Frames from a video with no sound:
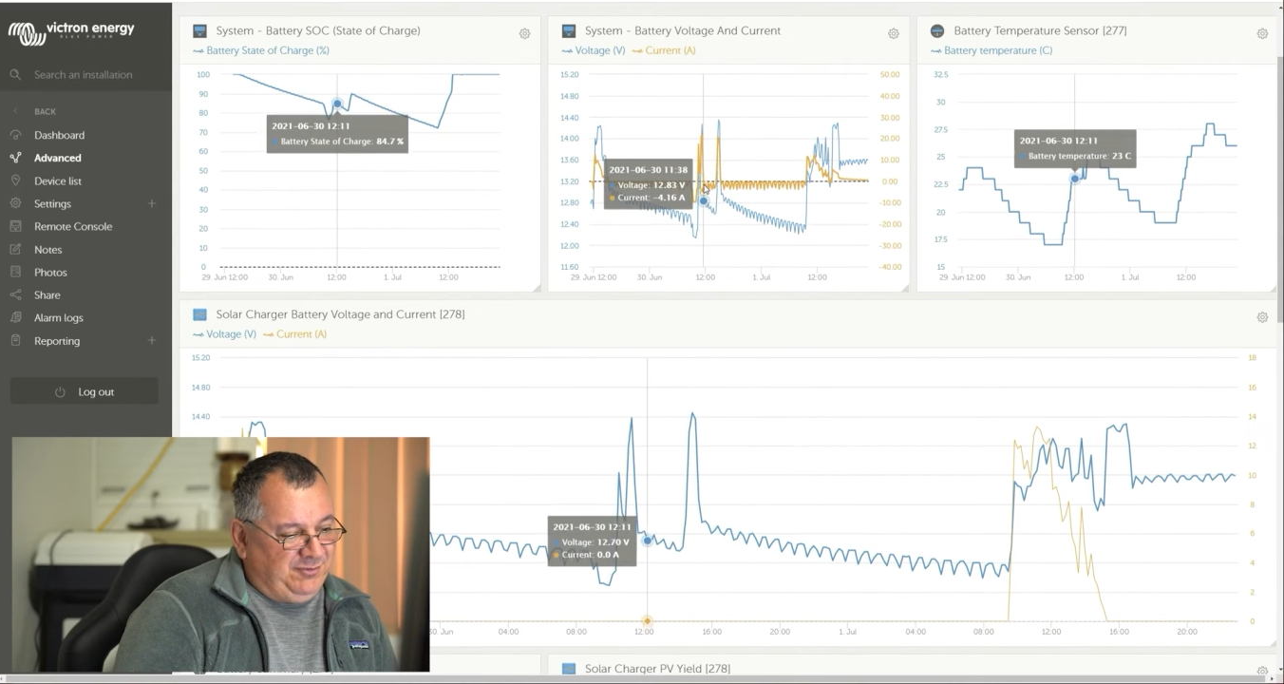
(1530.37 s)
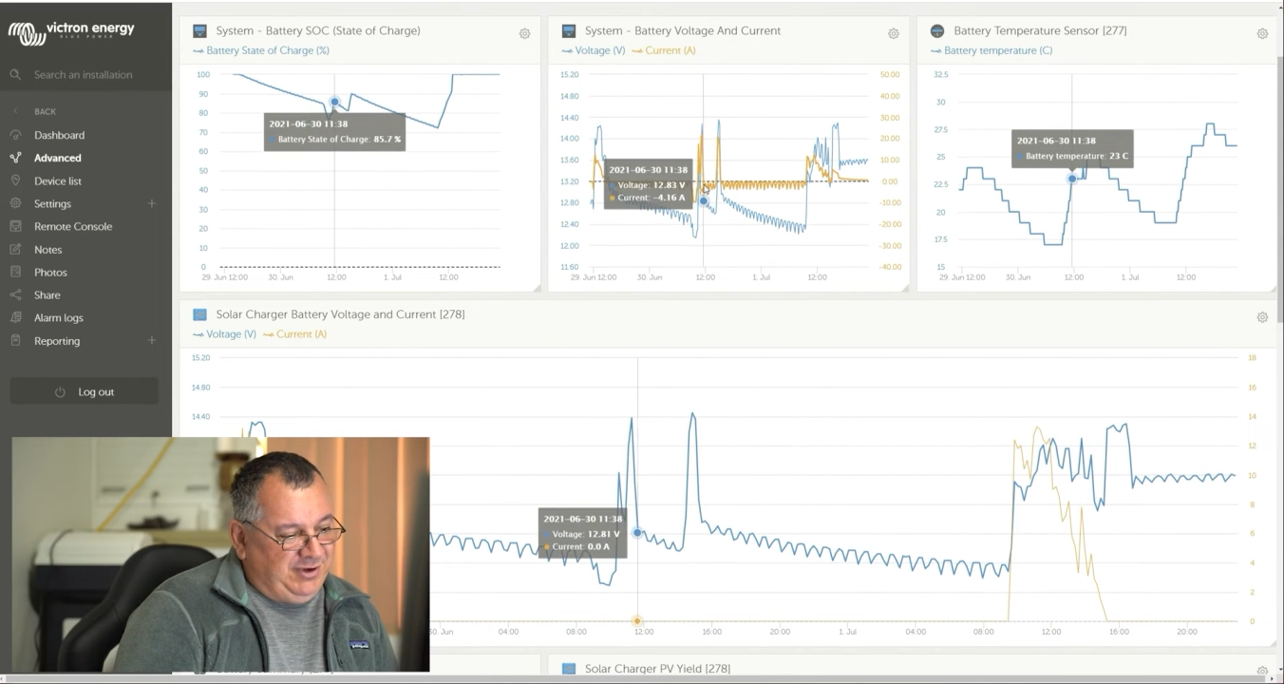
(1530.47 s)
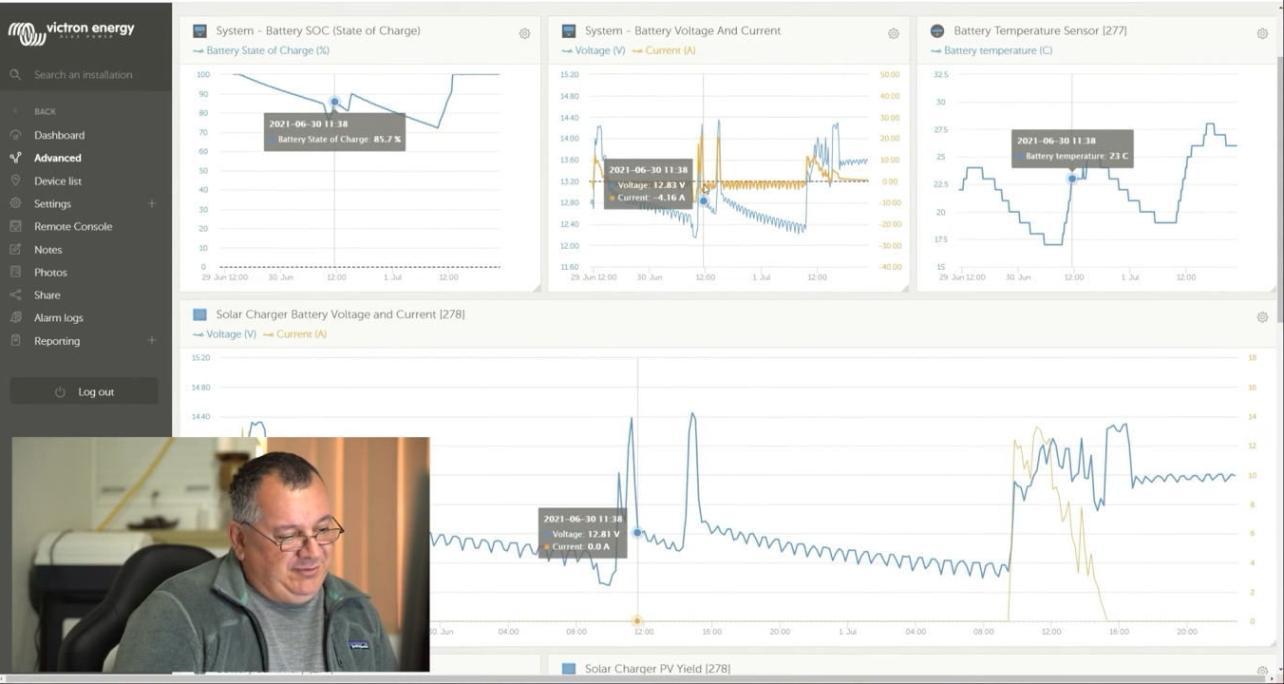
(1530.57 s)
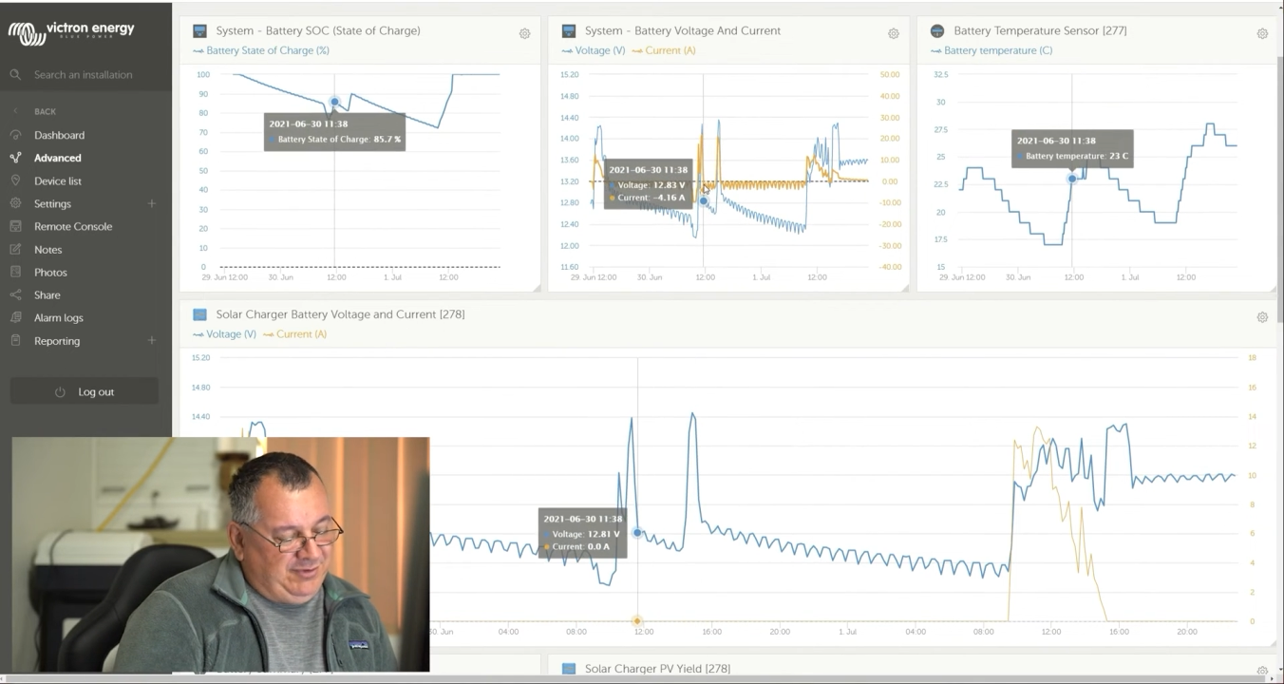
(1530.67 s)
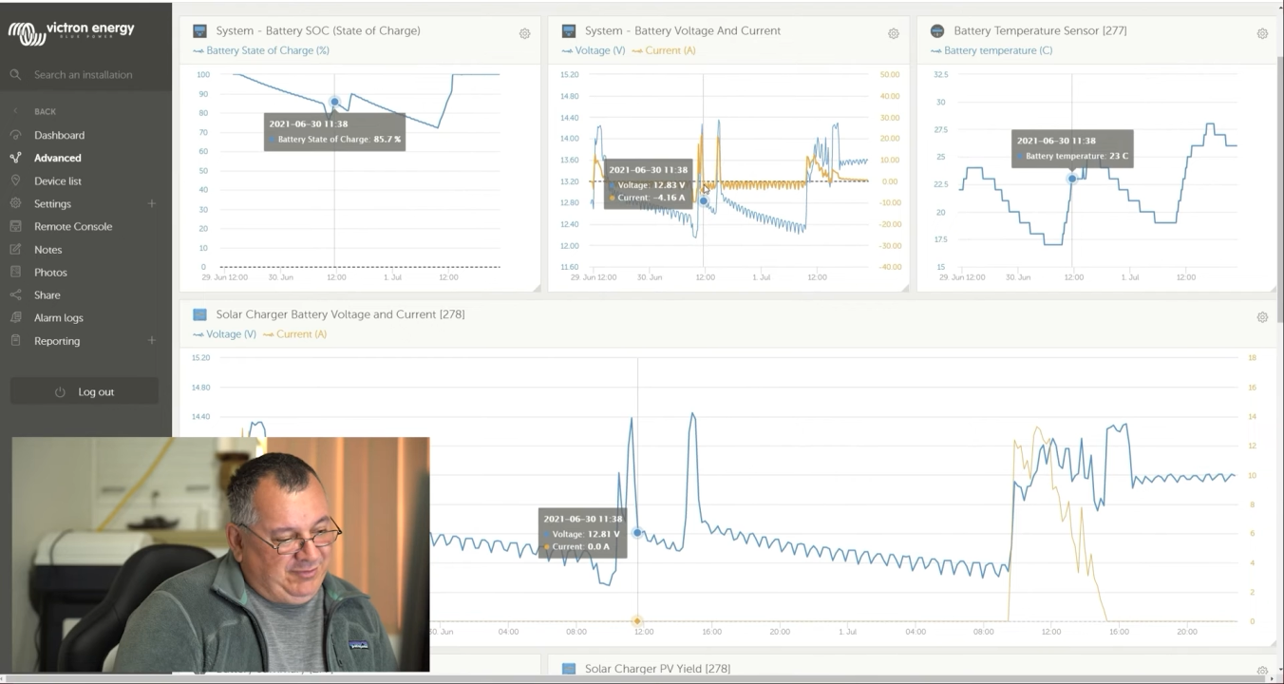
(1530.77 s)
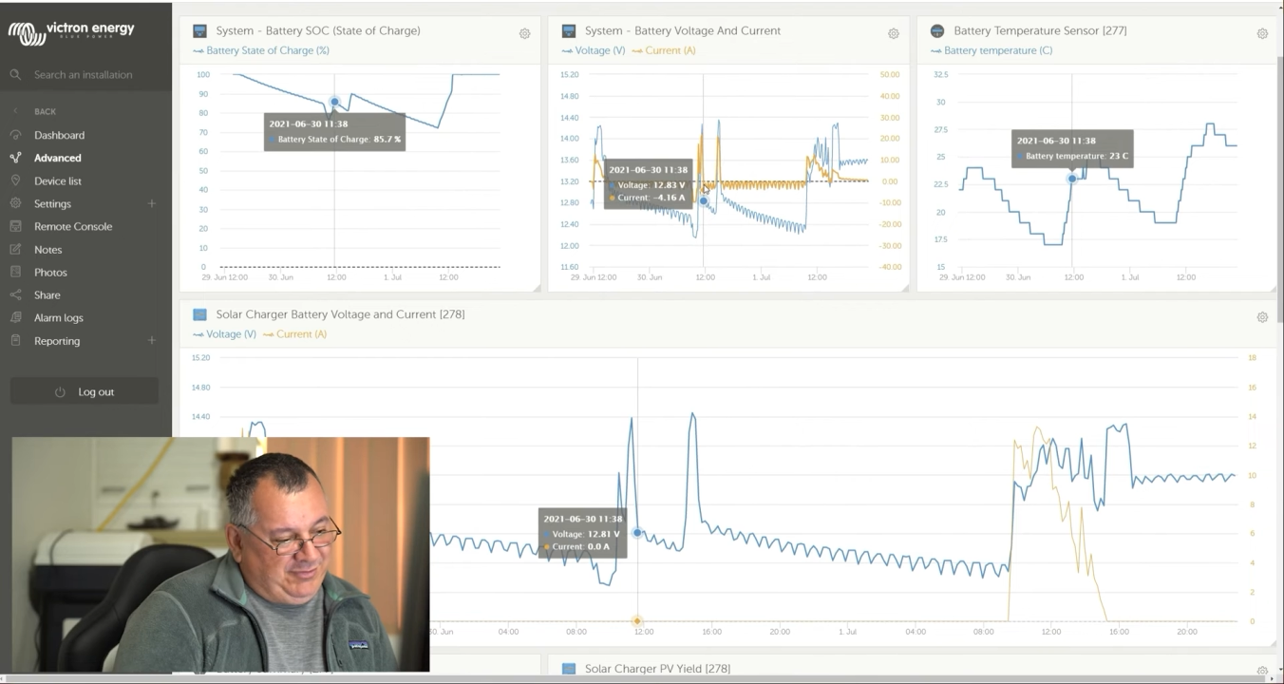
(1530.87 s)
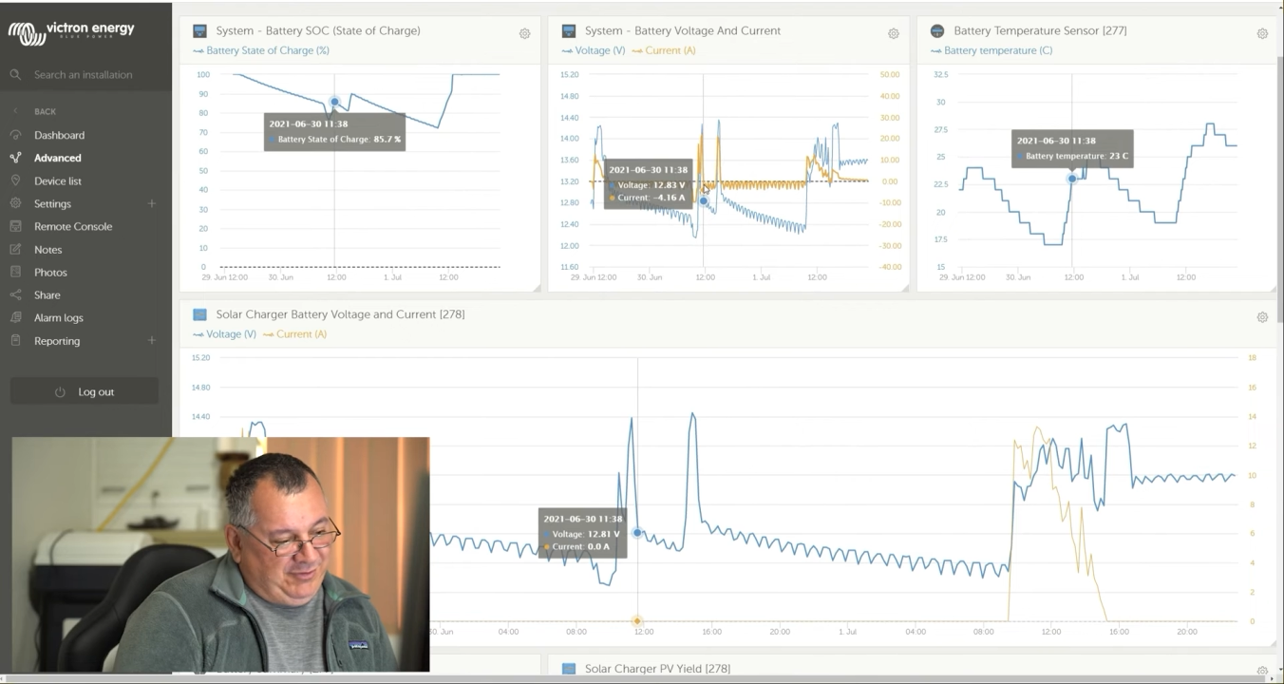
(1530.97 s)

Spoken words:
whatever I was